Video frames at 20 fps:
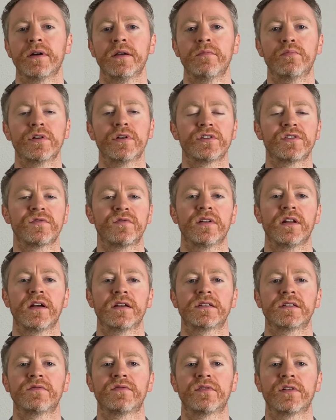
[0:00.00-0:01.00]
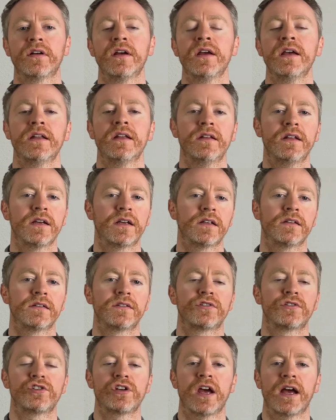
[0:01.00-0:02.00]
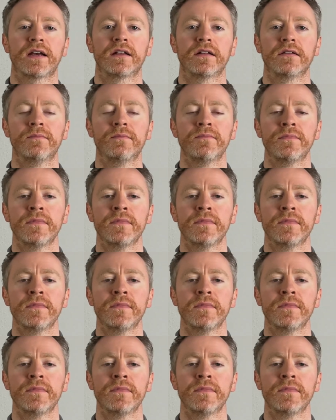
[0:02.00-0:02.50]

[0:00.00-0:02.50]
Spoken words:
British philosopher Nicholas Shackle.